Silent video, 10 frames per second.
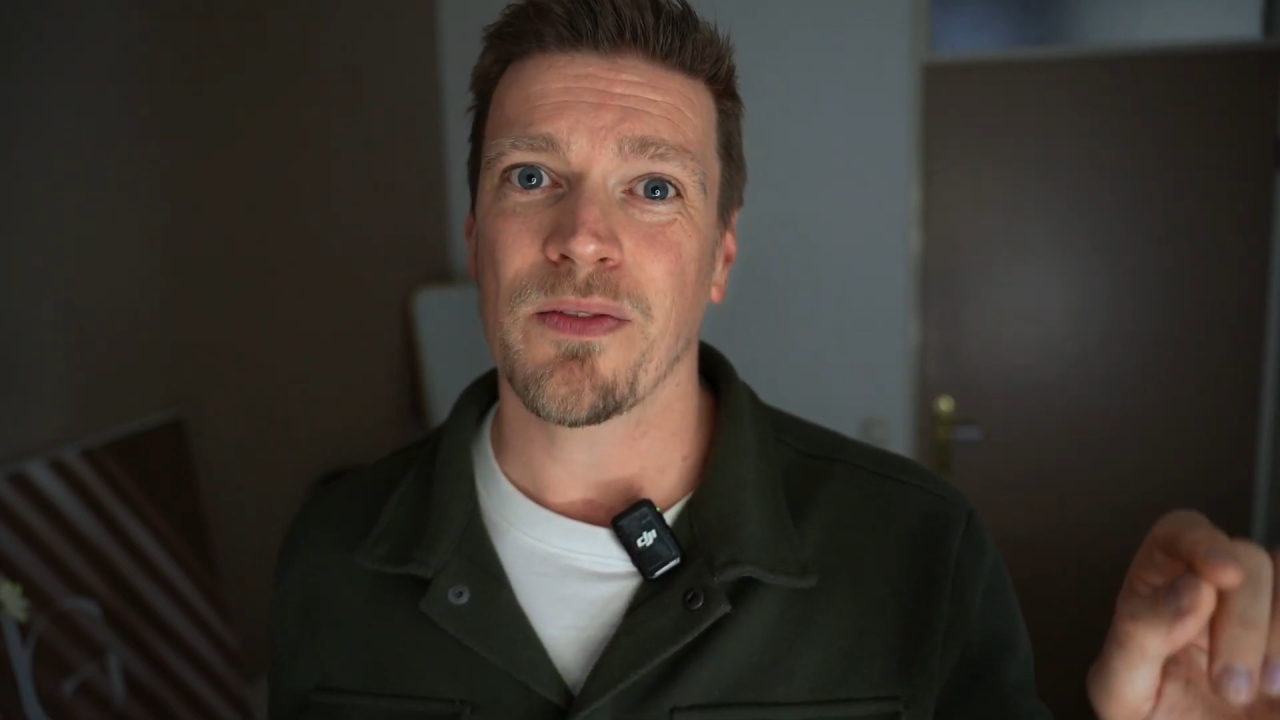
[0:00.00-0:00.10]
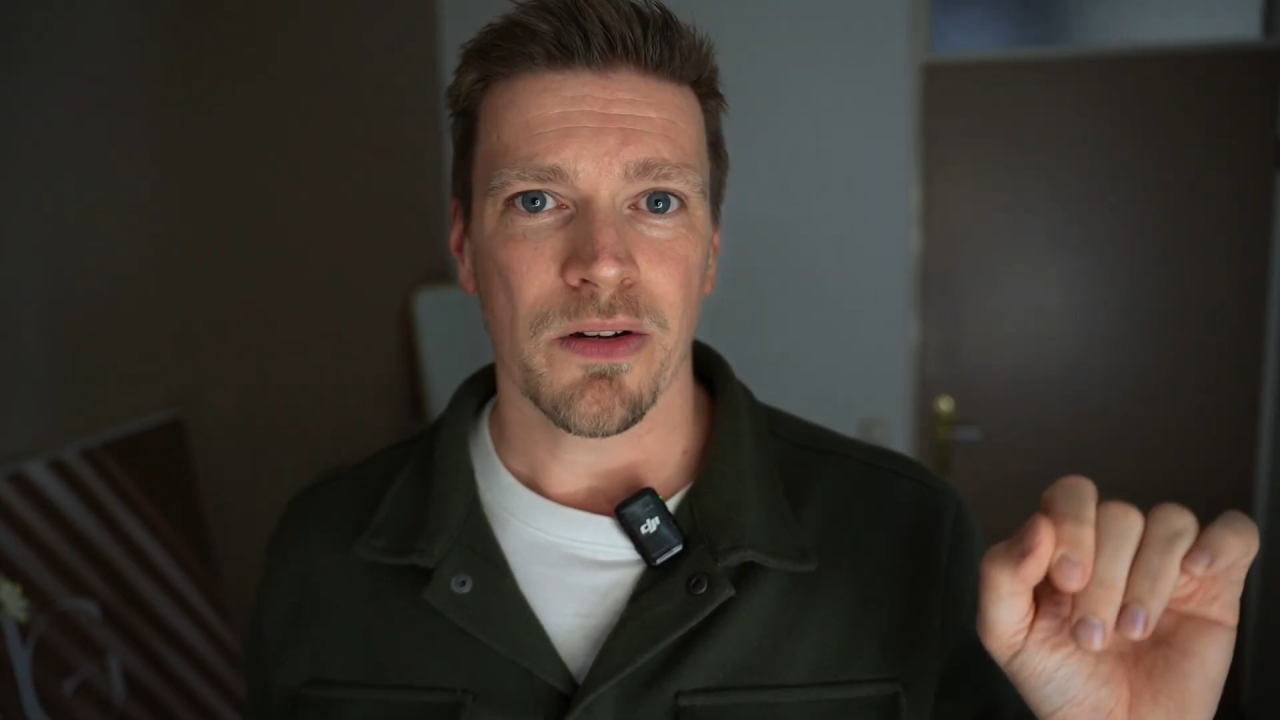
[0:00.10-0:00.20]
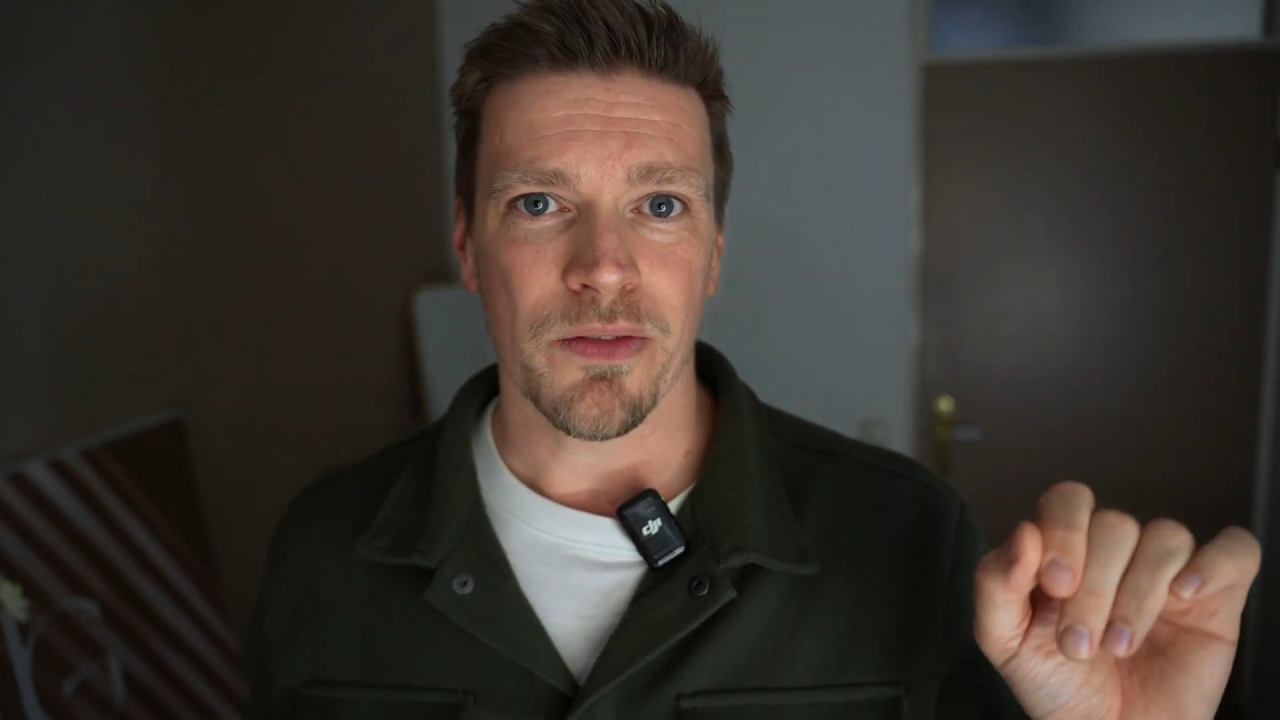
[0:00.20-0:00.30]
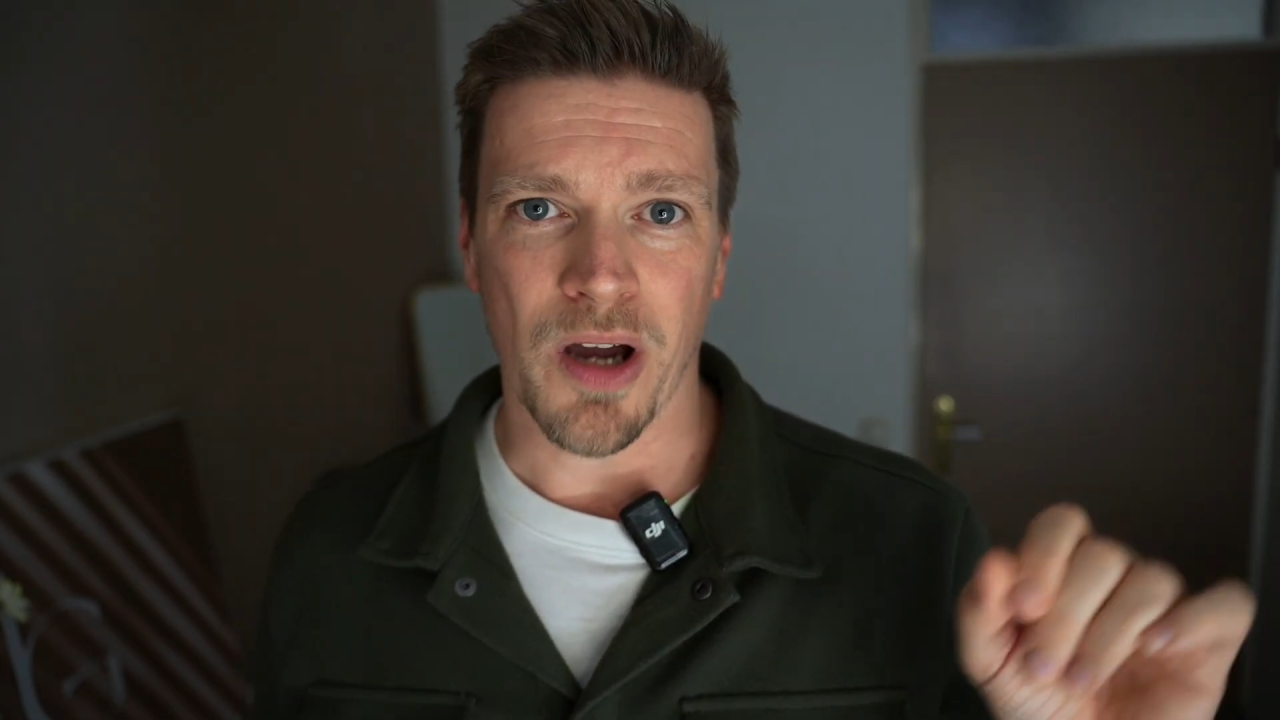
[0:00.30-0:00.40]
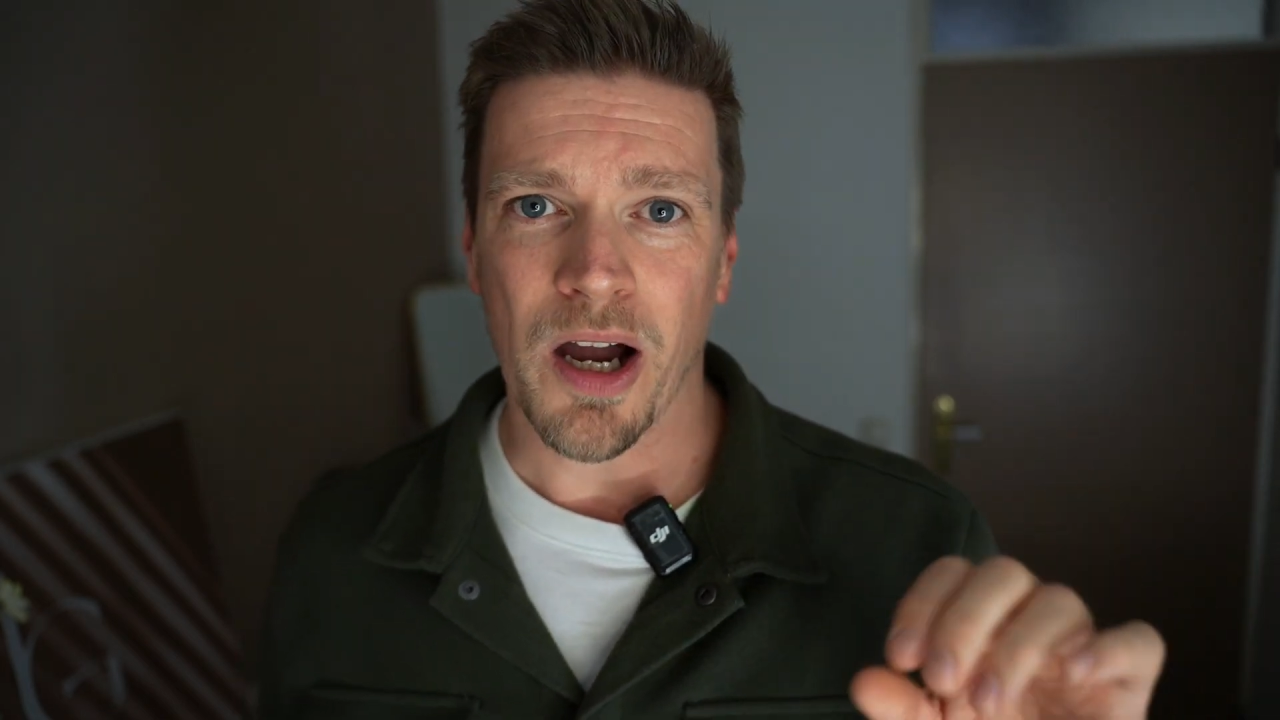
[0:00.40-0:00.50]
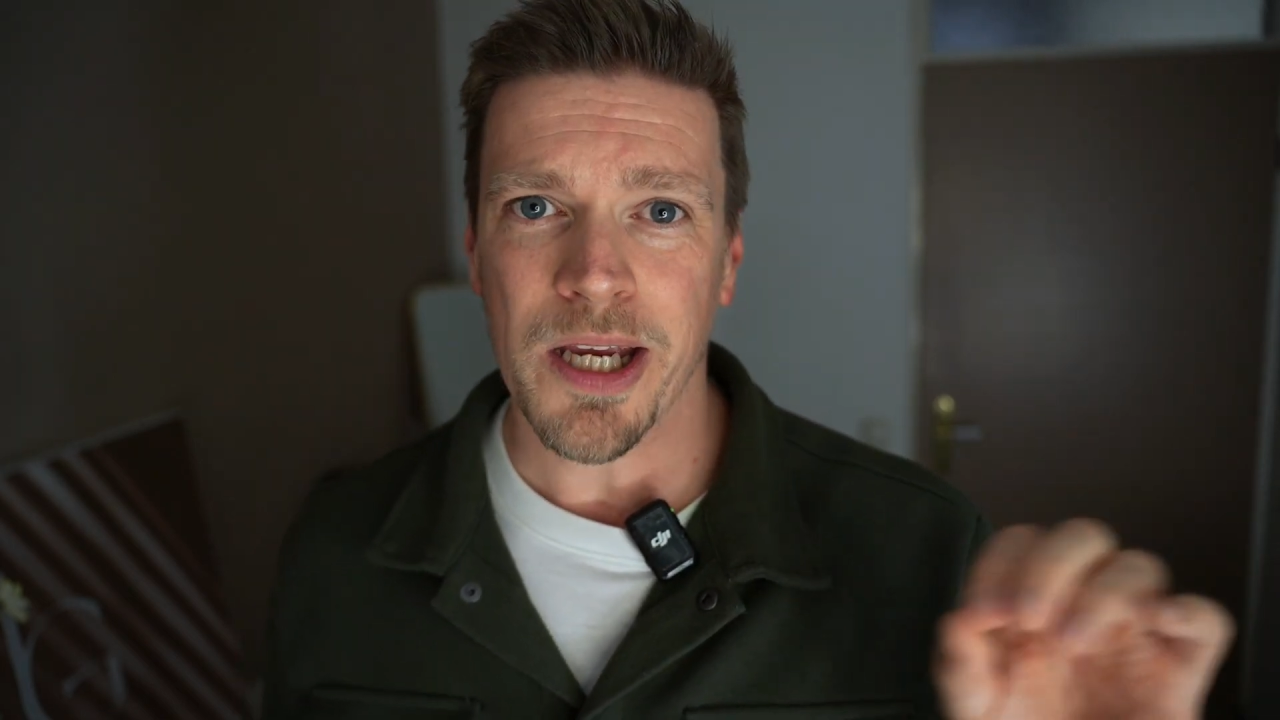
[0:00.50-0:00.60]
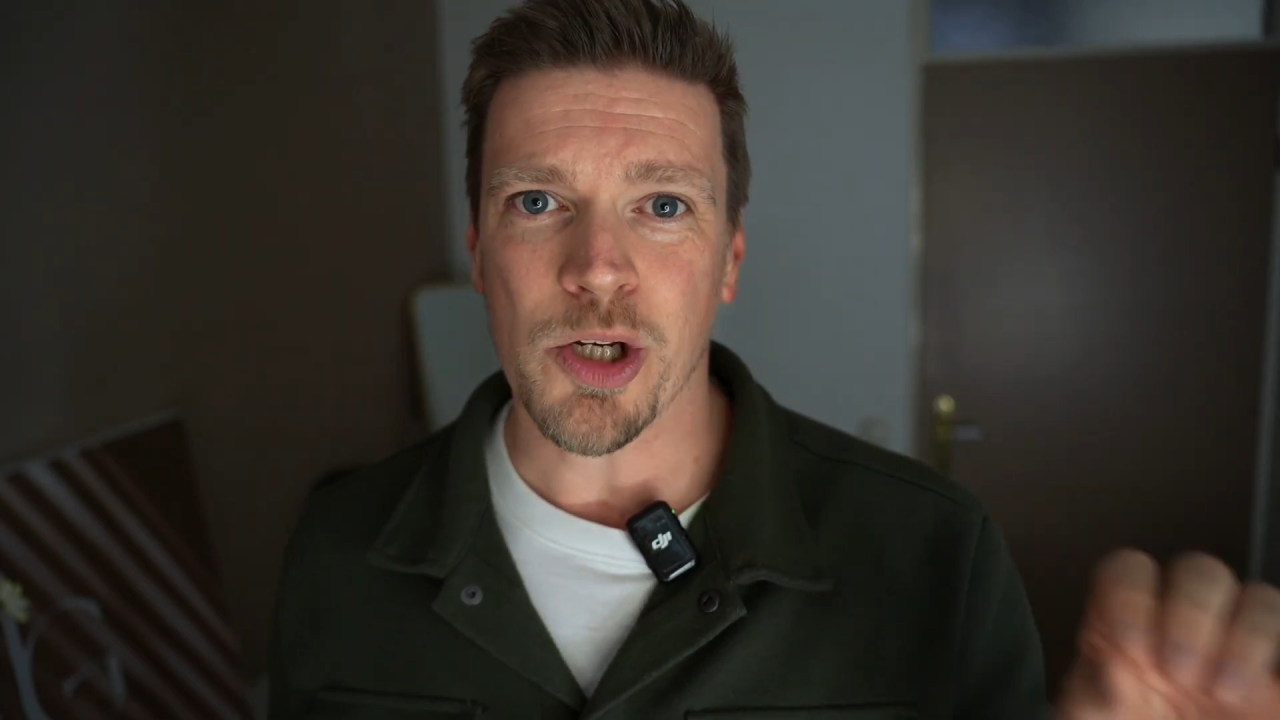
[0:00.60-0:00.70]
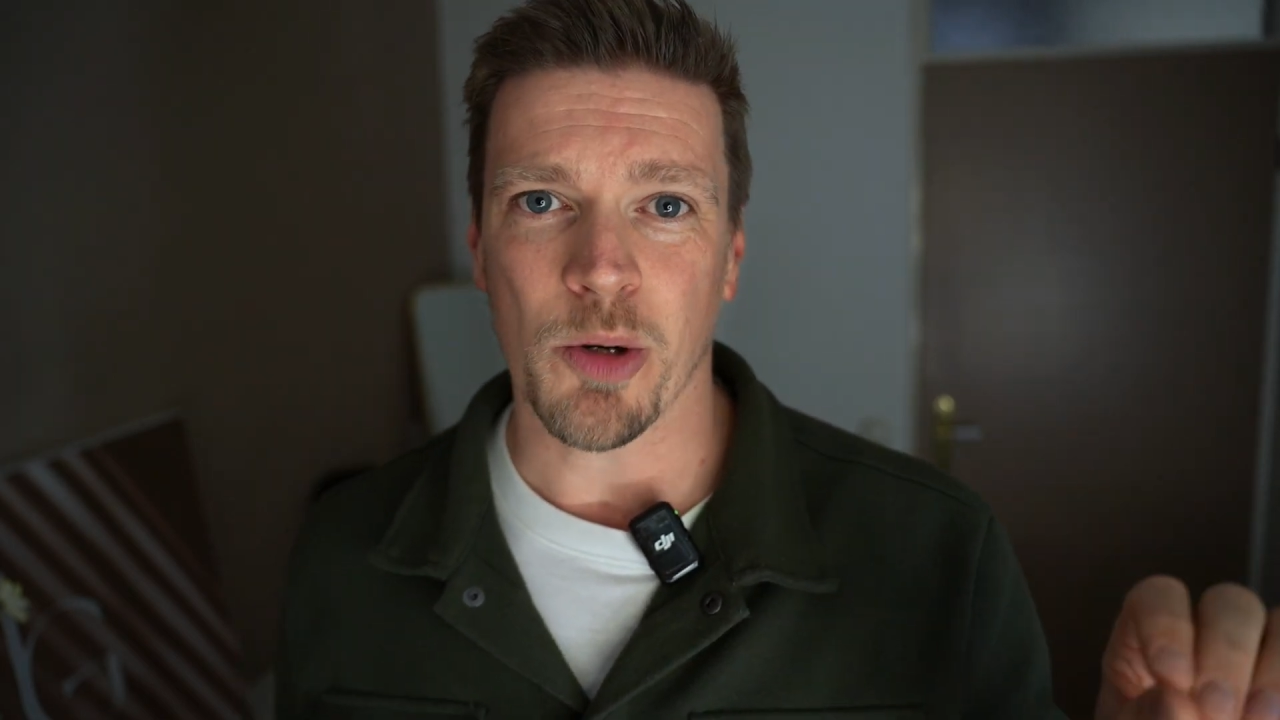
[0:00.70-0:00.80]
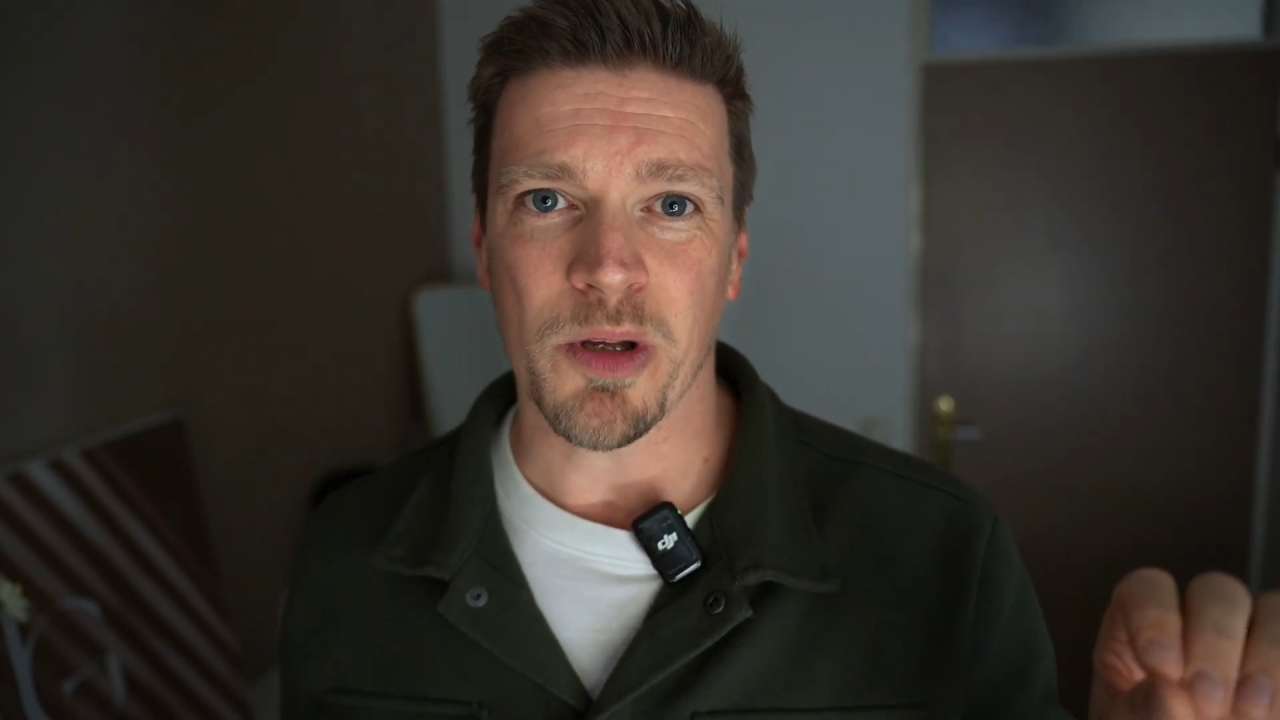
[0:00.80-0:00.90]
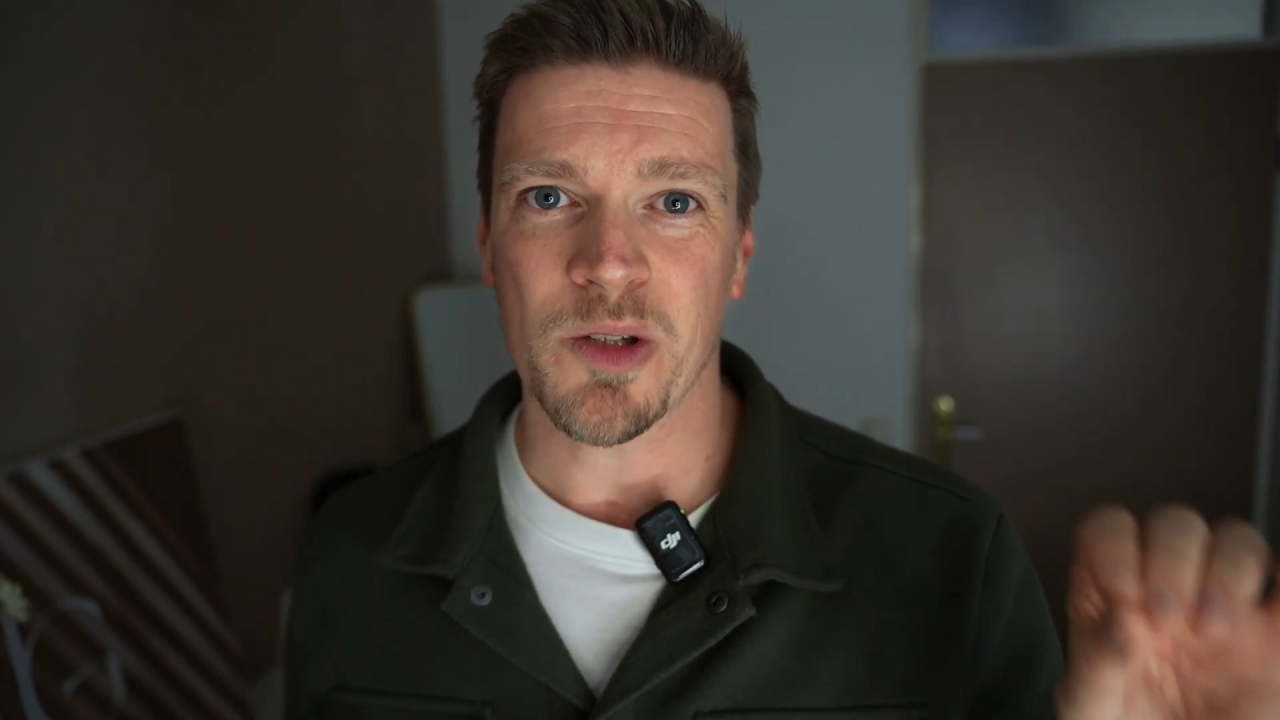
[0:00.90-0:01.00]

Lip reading: the High German